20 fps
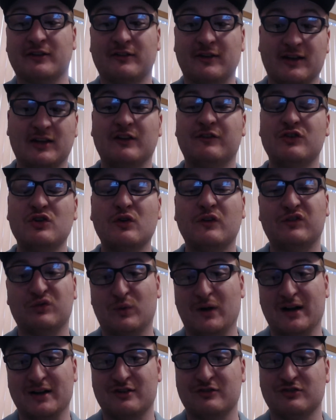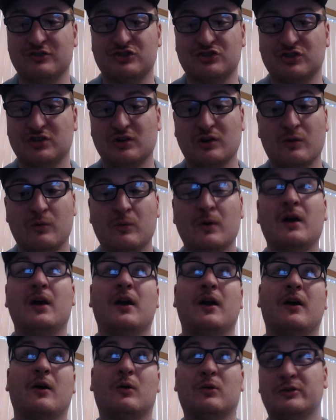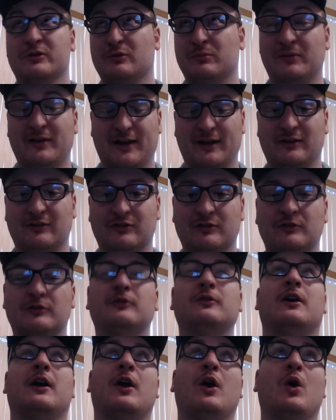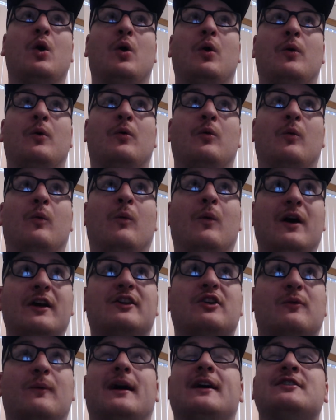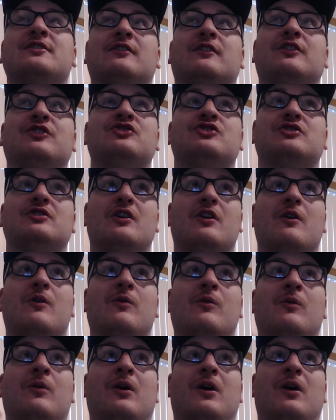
Like if you have watched the show or you plan to, while you're watching the show,